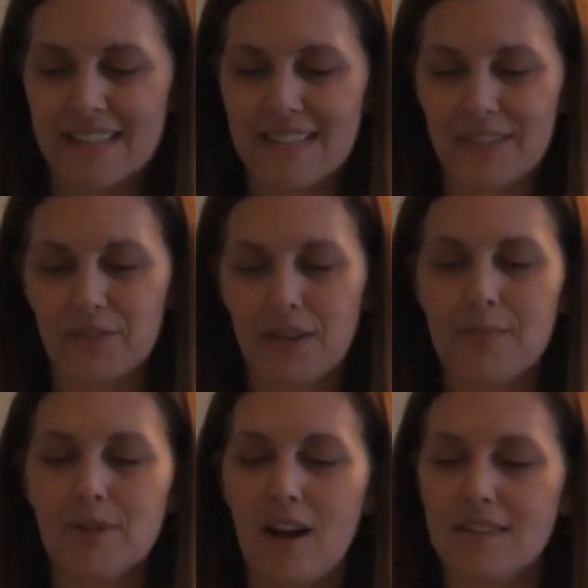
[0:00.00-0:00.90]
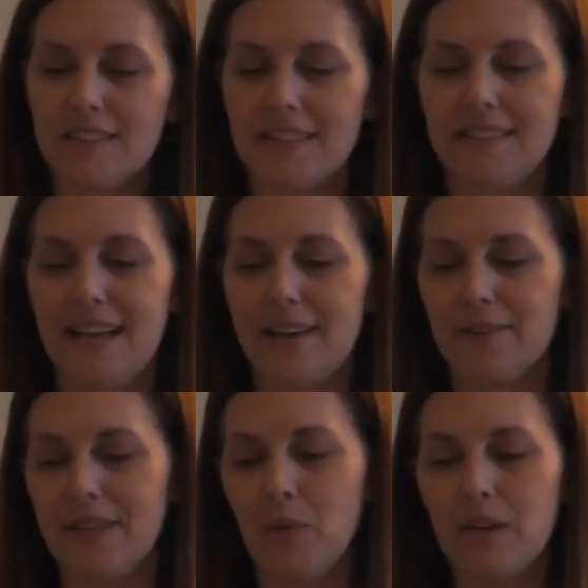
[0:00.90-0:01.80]
Zach scrambled onto the
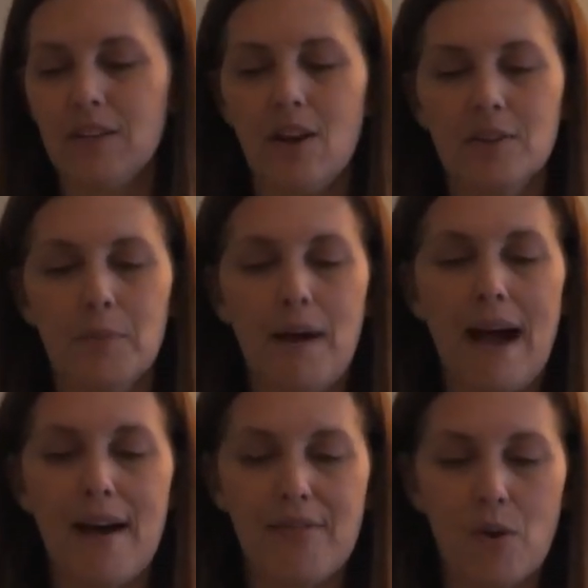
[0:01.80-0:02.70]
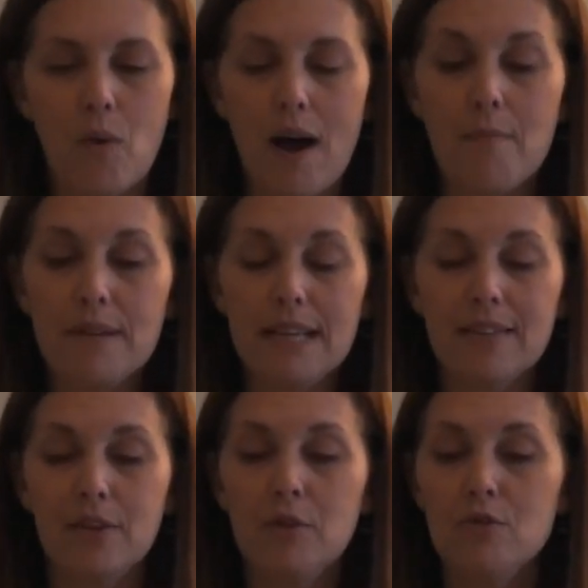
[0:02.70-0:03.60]
saddle and they went along the path that wound
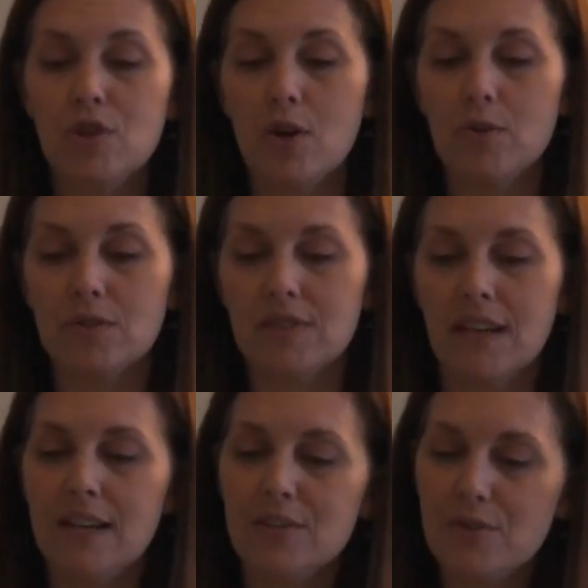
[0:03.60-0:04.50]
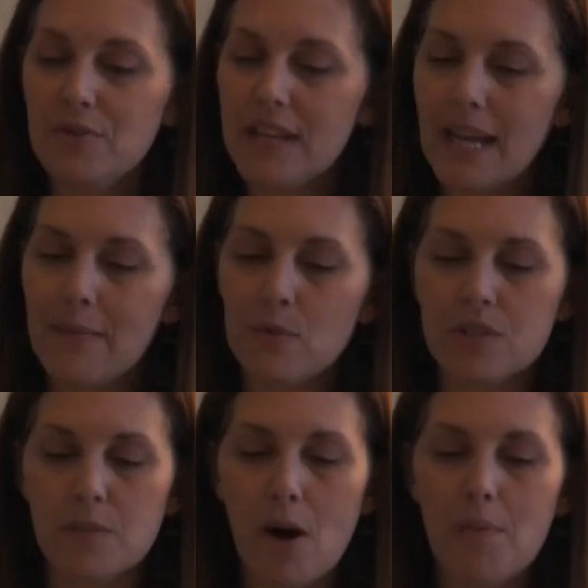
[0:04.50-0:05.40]
beneath the huge oaks. Soon they came to
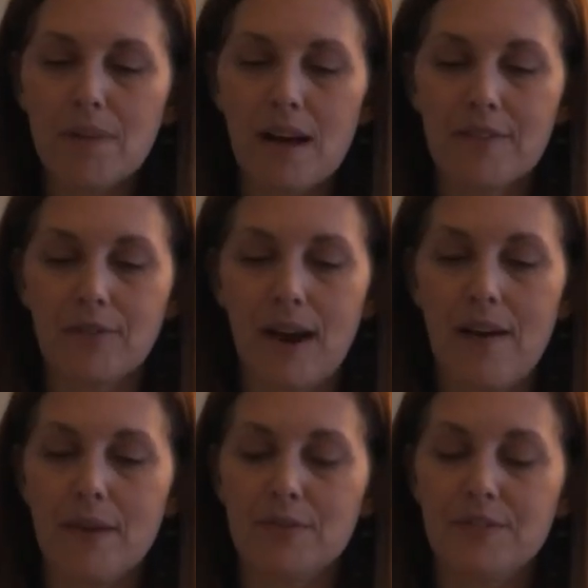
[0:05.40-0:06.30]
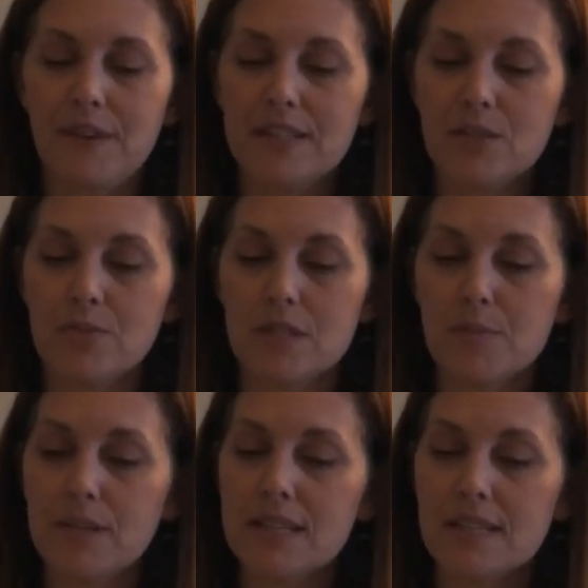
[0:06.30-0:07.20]
a small plot of ground that was fenced with
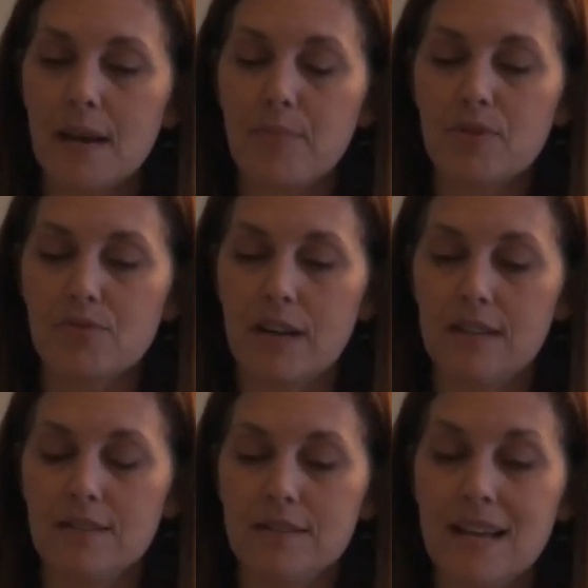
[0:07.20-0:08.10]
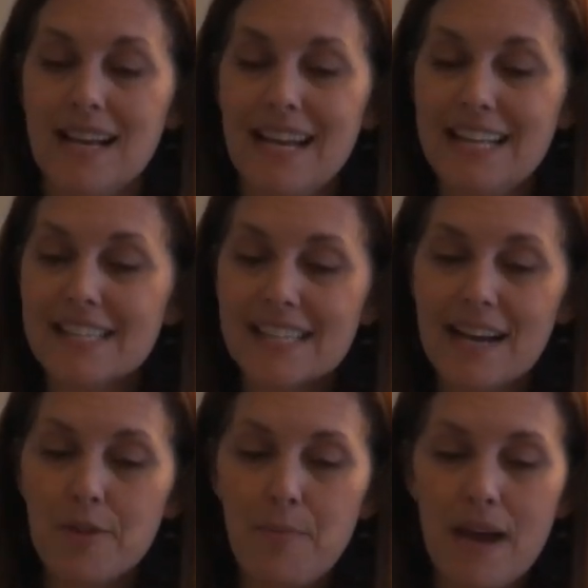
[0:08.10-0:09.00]
split cypress rails.
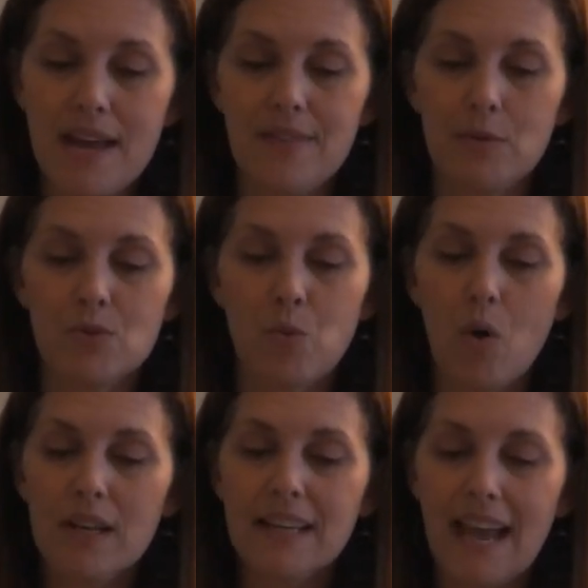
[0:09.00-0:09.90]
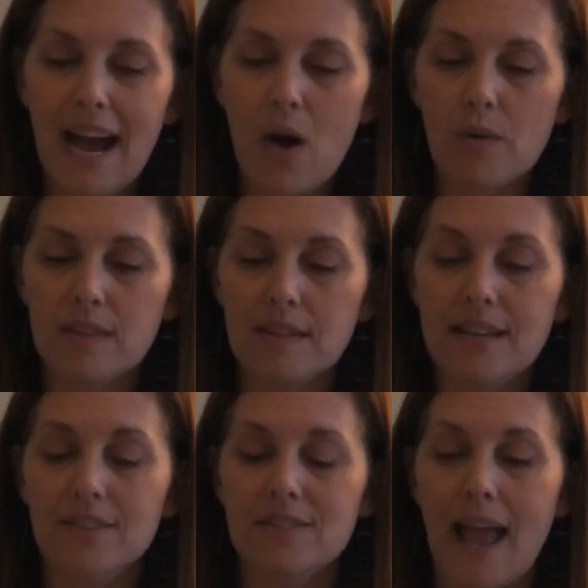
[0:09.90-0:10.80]
Inside the pen, there was one cow with the
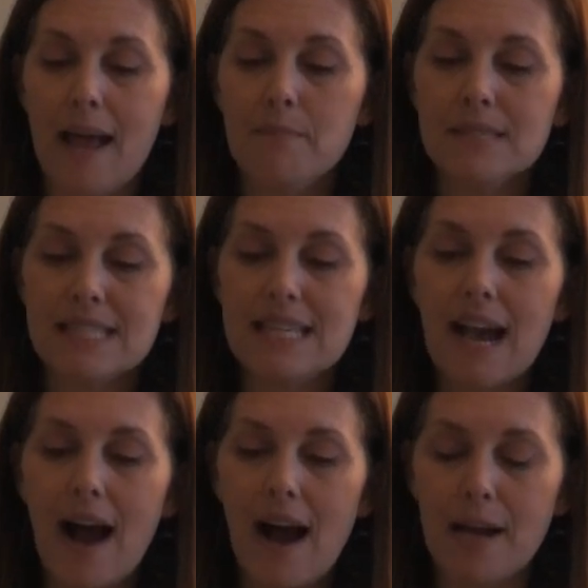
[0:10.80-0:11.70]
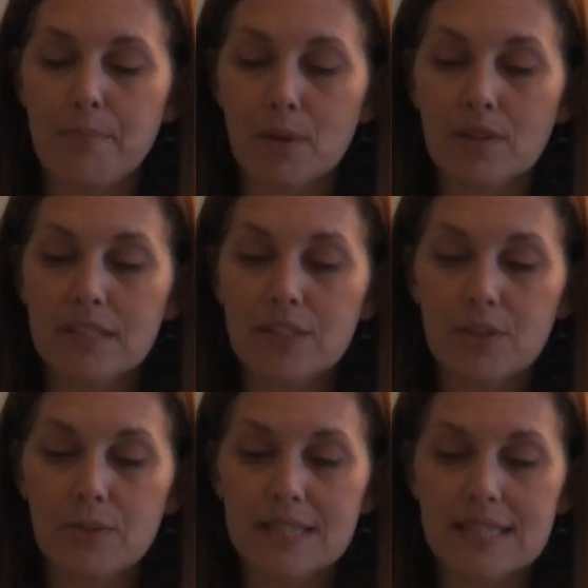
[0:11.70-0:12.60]
letters MCI burned
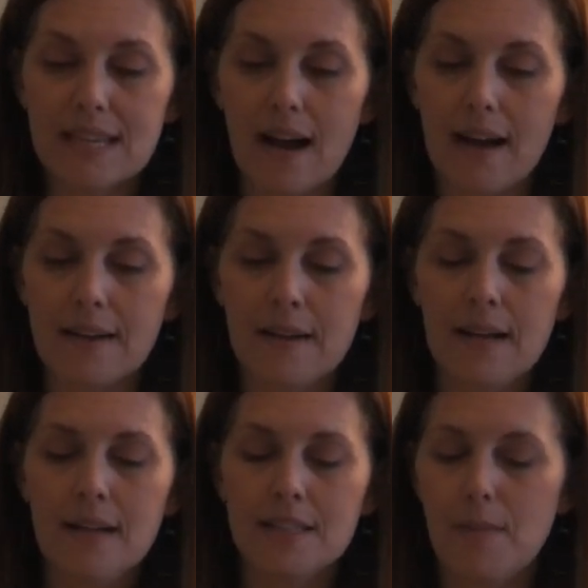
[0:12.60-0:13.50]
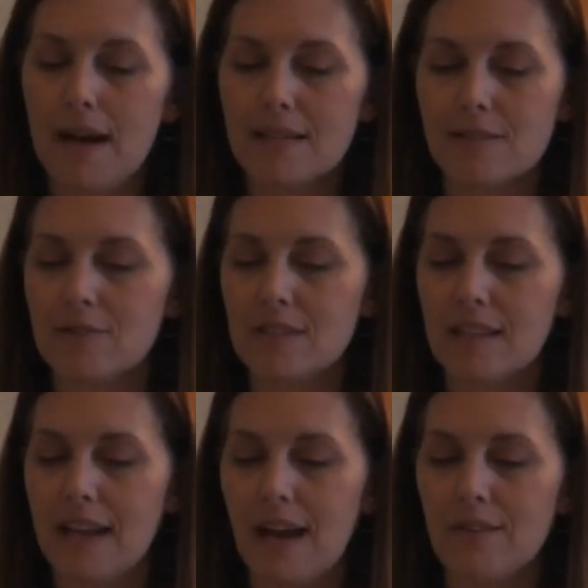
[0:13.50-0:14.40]
into its side. Tobias looked at
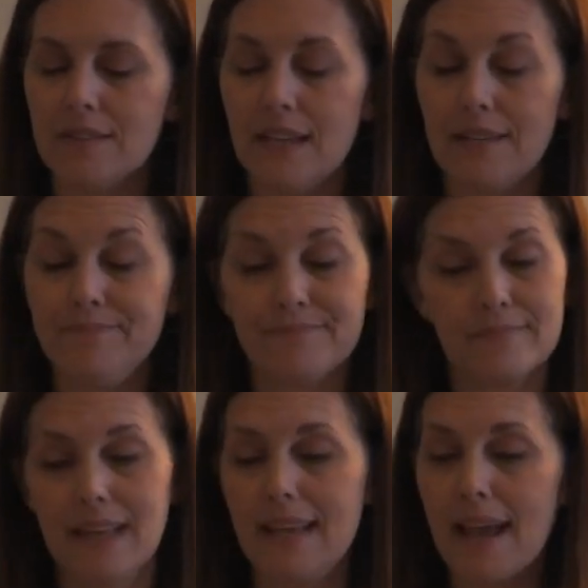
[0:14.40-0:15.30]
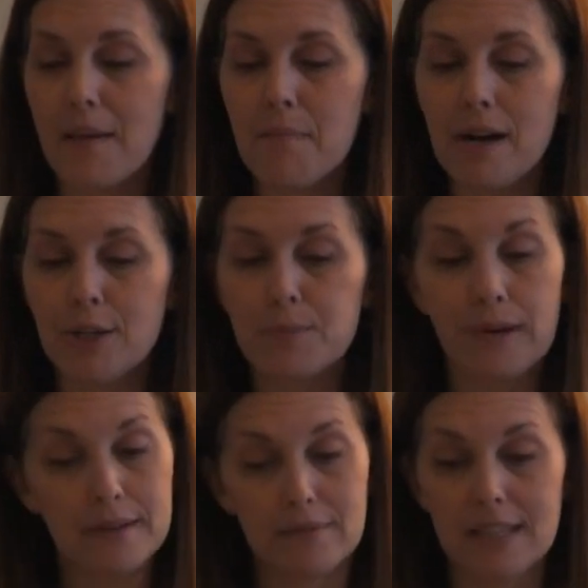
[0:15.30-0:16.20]
the cow and said, "He ain't much,
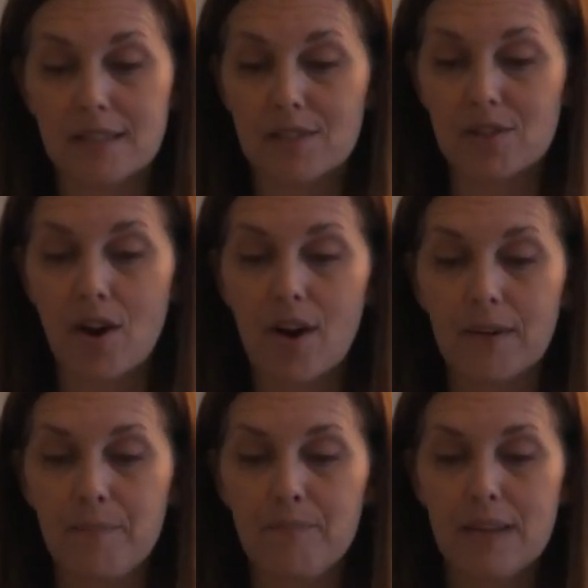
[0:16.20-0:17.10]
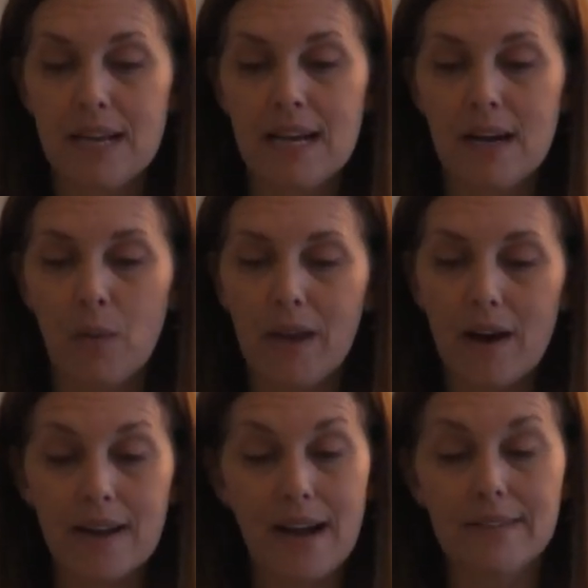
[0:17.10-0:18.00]
but it's a start. We
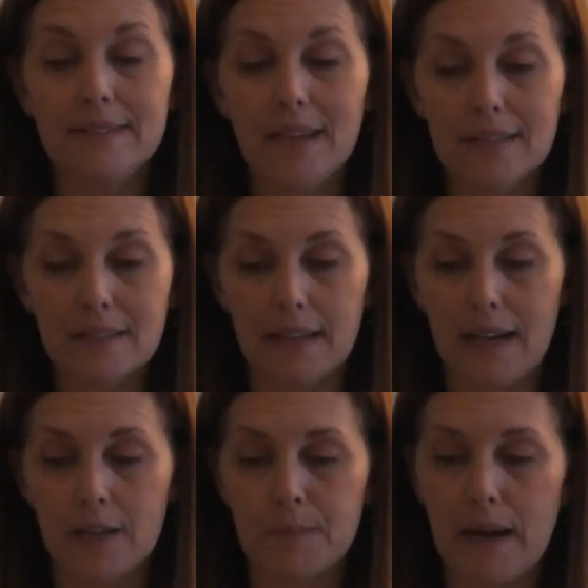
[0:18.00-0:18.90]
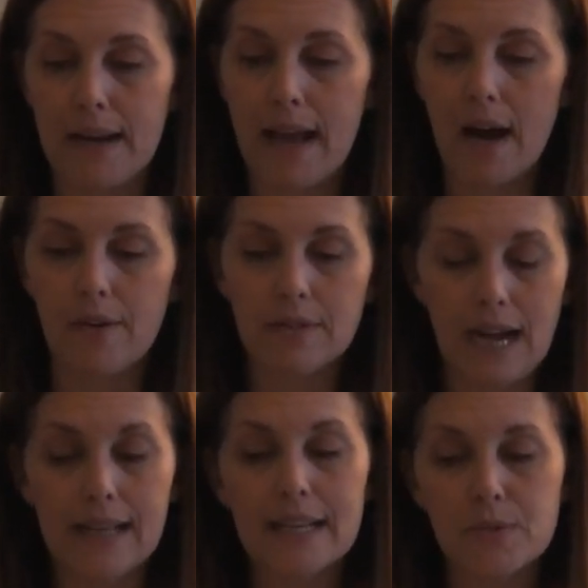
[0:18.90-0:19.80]
ought to have a dozen cows by now.
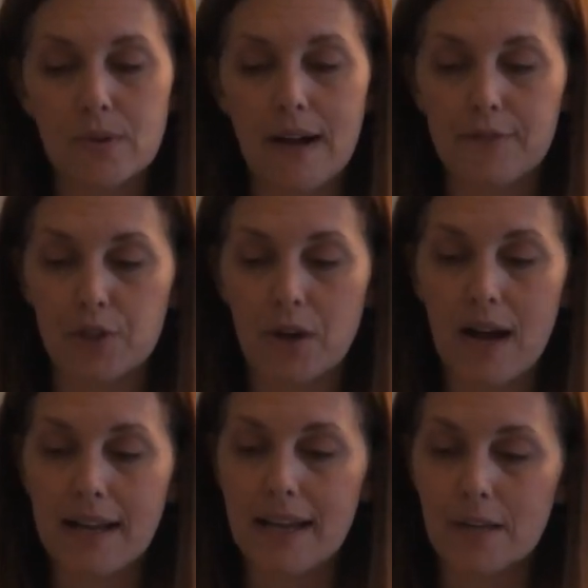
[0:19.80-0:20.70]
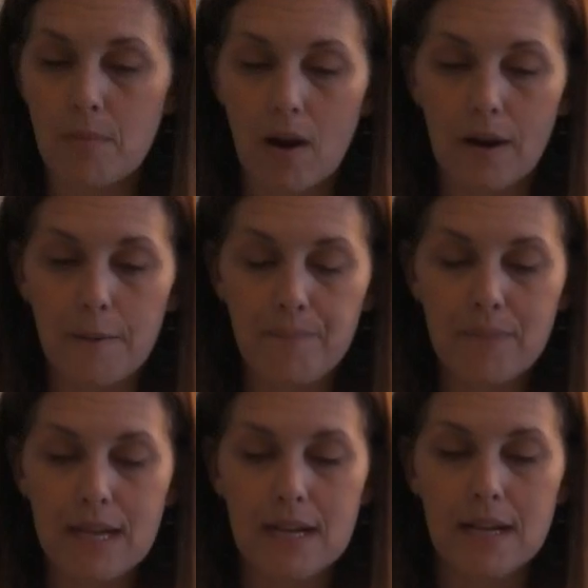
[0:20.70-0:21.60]
I guess we'll have to try again tomorrow."
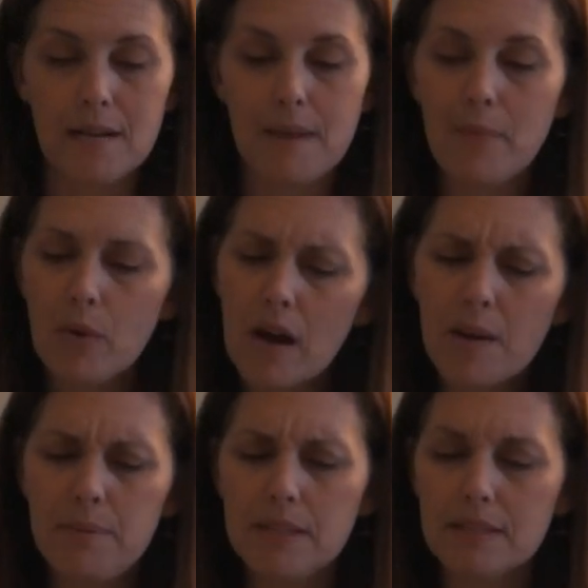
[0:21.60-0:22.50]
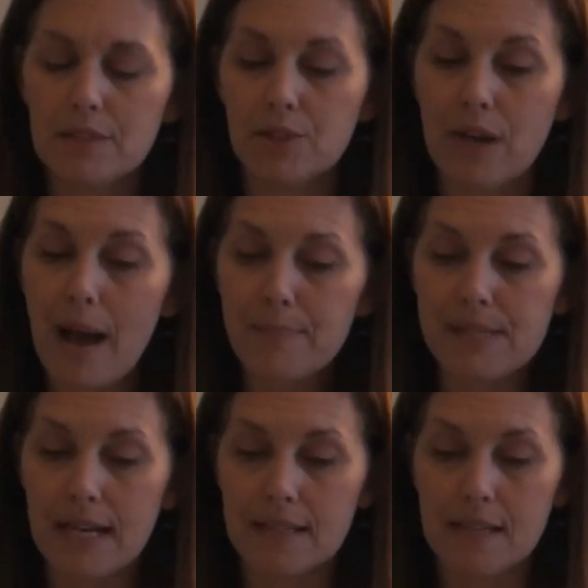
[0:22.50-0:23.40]
"Maybe we ought to build us a trap,"
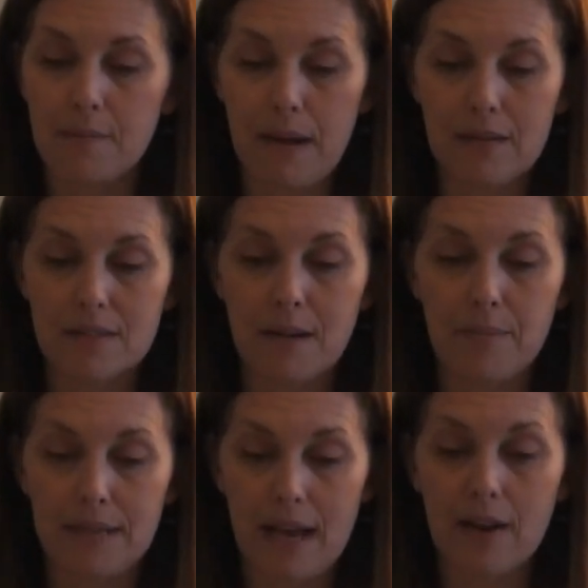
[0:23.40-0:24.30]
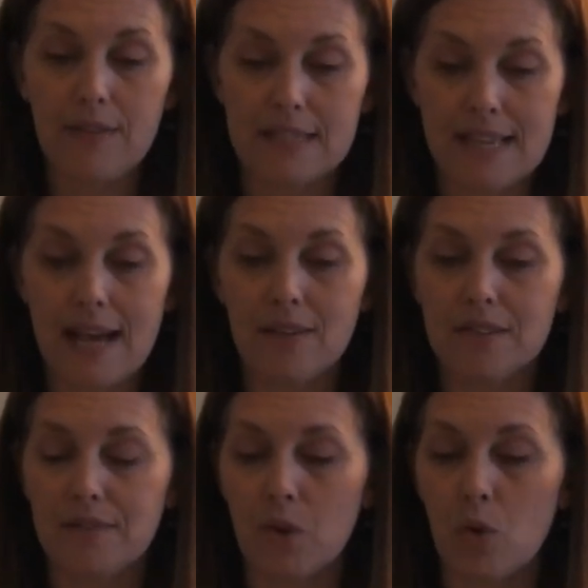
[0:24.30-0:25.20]
Zach said, bouncing up and down in the saddle
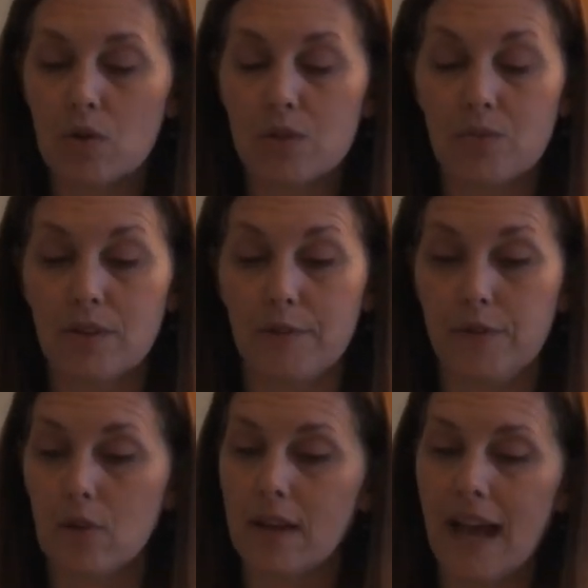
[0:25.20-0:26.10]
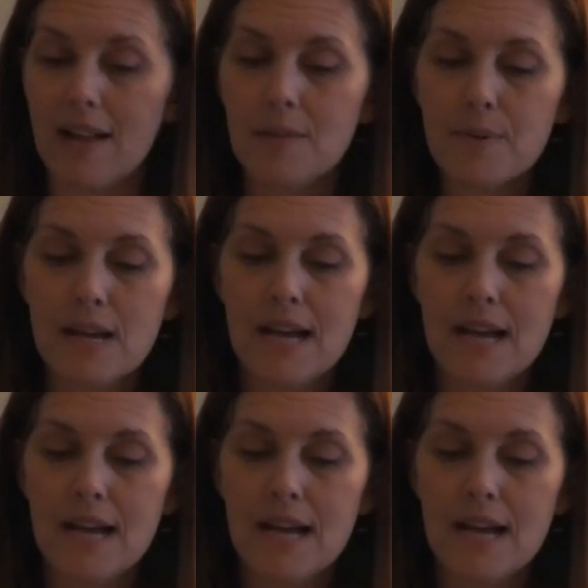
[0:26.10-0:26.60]
as if the horse were in a full gallop.